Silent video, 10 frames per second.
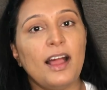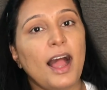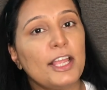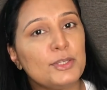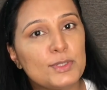
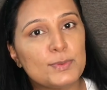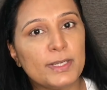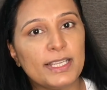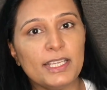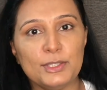I
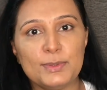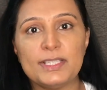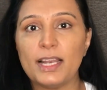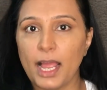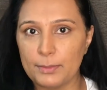usually
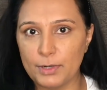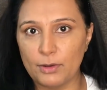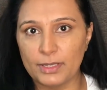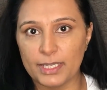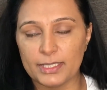use an
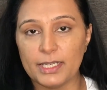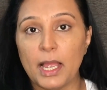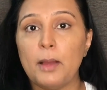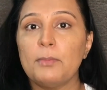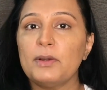eyebrow kit,
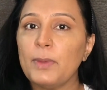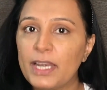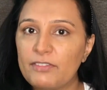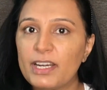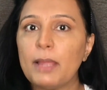but
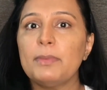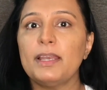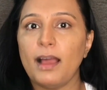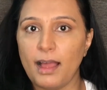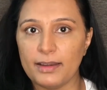whenever I am
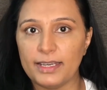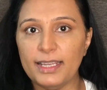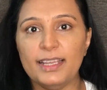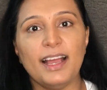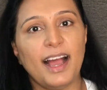in a
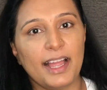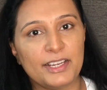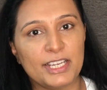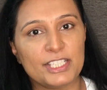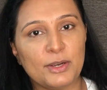hurry, I
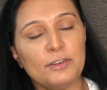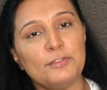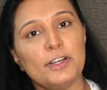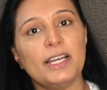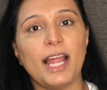reach out
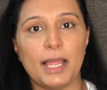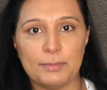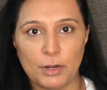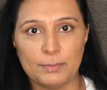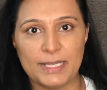for an
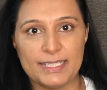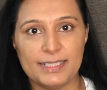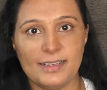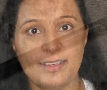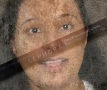eyebrow pencil.